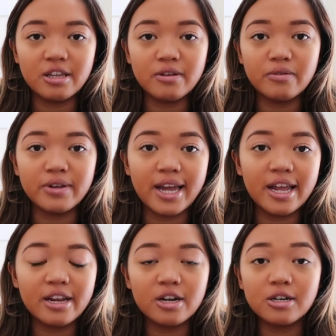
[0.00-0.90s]
you
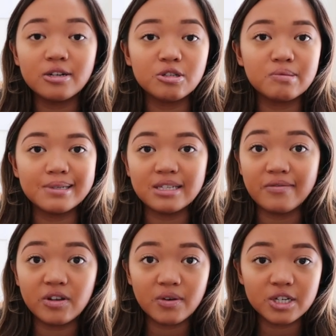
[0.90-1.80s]
get your
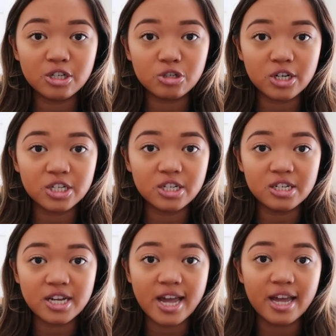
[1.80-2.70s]
specific
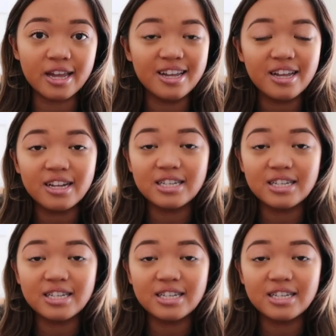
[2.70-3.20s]
registration day,